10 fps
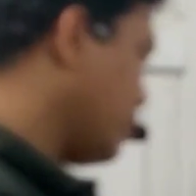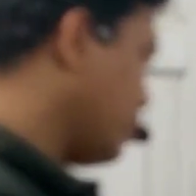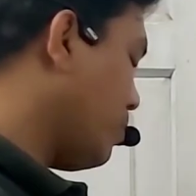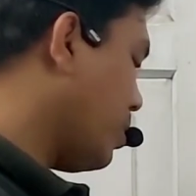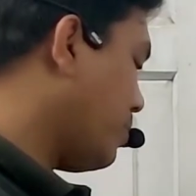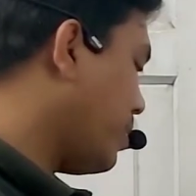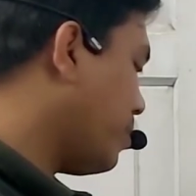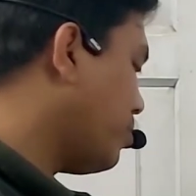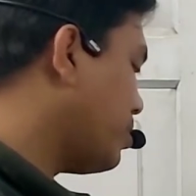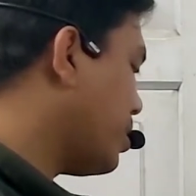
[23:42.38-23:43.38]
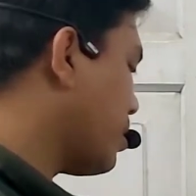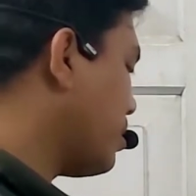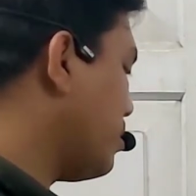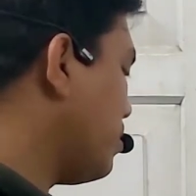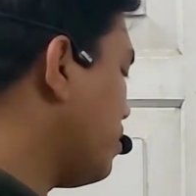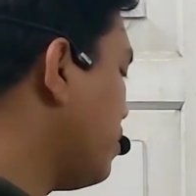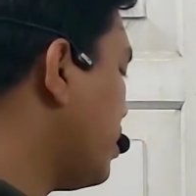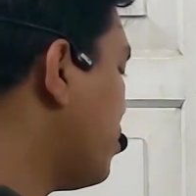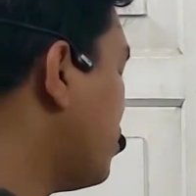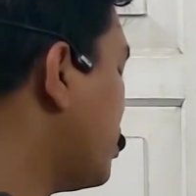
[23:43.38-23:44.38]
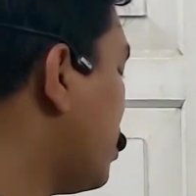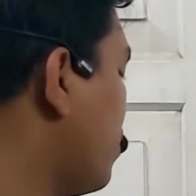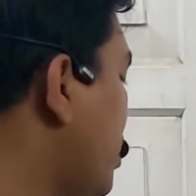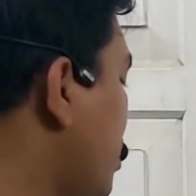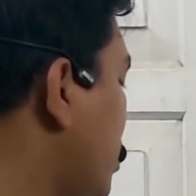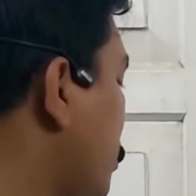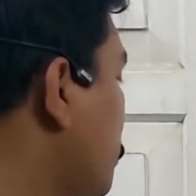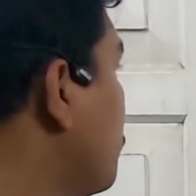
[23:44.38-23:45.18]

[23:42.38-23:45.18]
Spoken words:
what we have to check? We have to check whether,